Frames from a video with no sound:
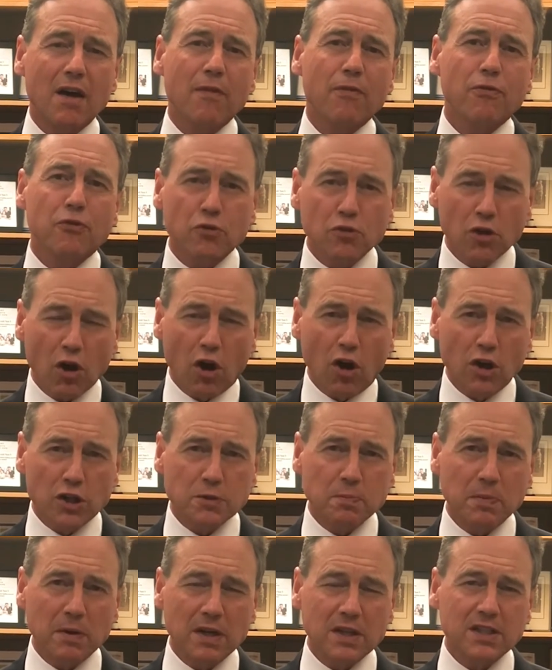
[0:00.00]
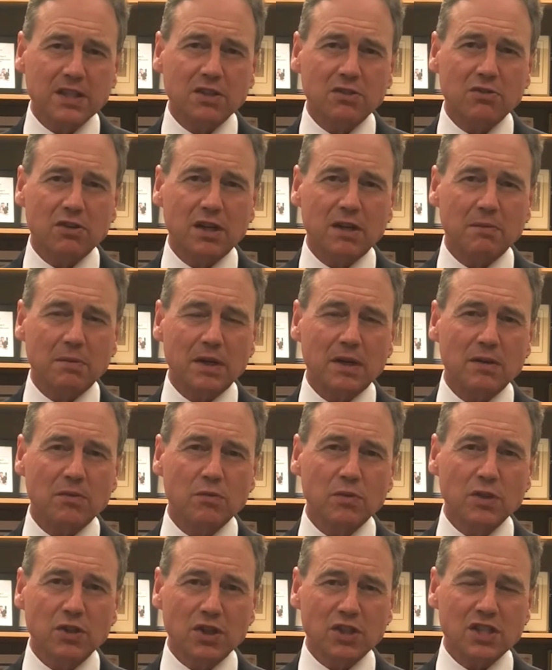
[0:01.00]
through the hospitals agreement
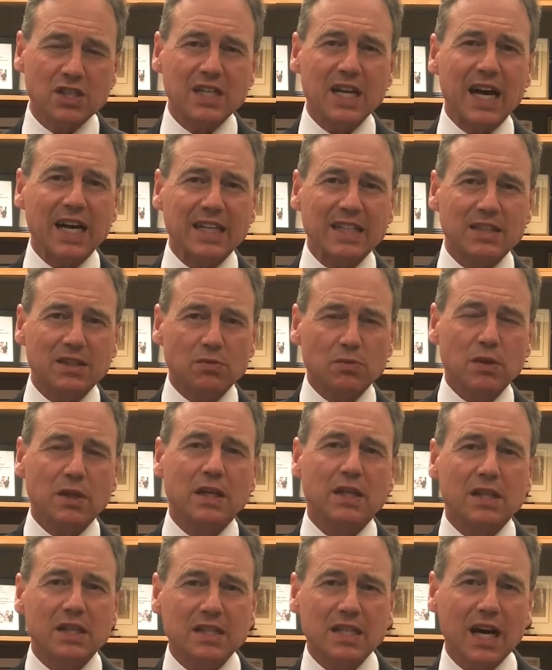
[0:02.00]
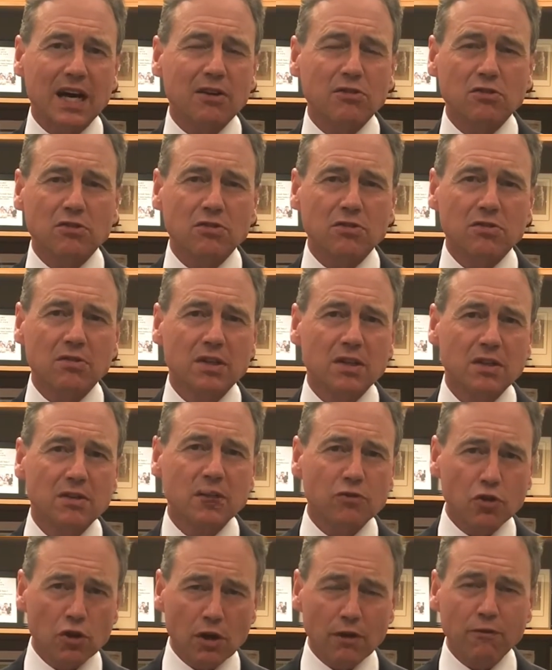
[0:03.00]
with the states, where there's $134
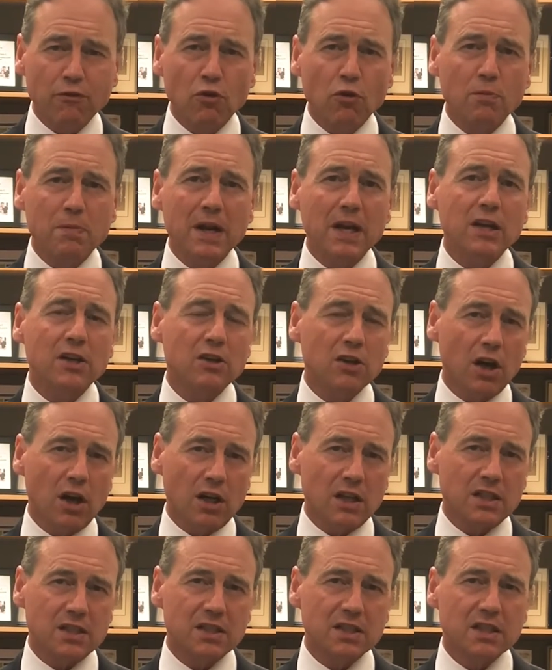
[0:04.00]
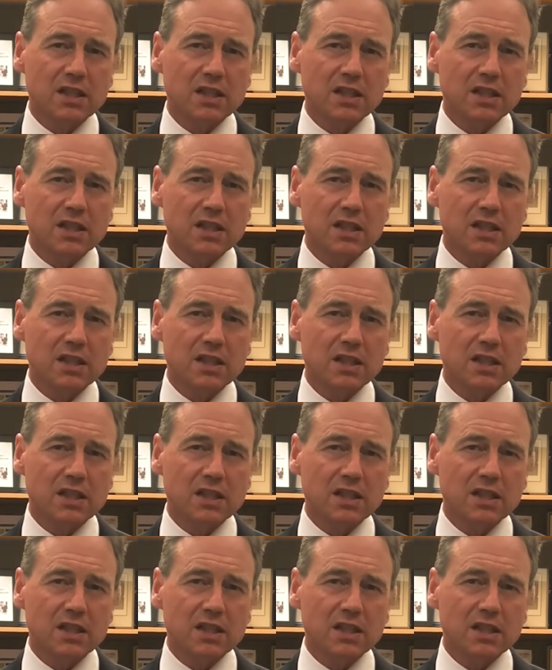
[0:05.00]
billion,